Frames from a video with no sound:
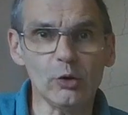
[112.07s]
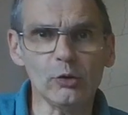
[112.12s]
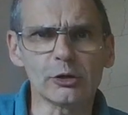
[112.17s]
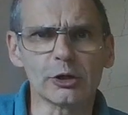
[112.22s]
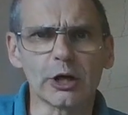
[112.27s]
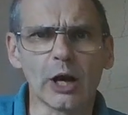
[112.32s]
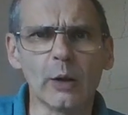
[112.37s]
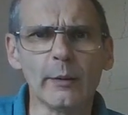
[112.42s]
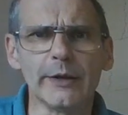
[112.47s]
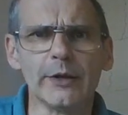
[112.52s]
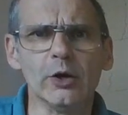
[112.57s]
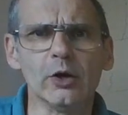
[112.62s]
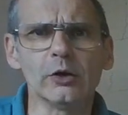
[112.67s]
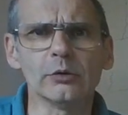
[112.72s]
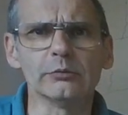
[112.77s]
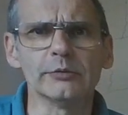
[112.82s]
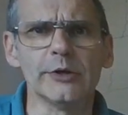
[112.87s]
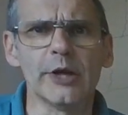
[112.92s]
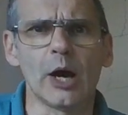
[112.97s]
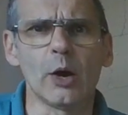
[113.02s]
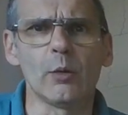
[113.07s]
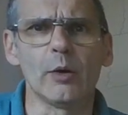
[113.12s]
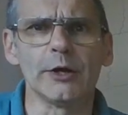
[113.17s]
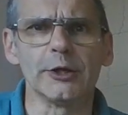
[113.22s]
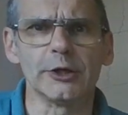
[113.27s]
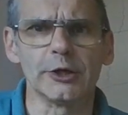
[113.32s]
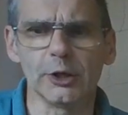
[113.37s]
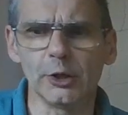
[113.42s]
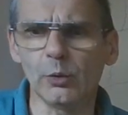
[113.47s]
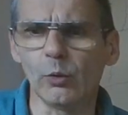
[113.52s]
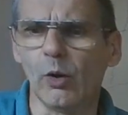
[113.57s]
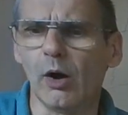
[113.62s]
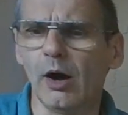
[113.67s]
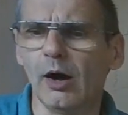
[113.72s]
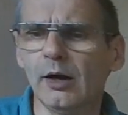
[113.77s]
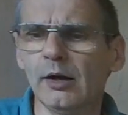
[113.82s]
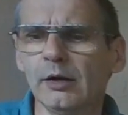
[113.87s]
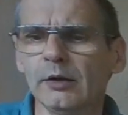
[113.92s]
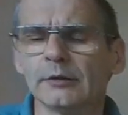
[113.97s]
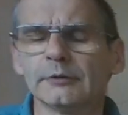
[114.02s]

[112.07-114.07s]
growing up, Noah. You are.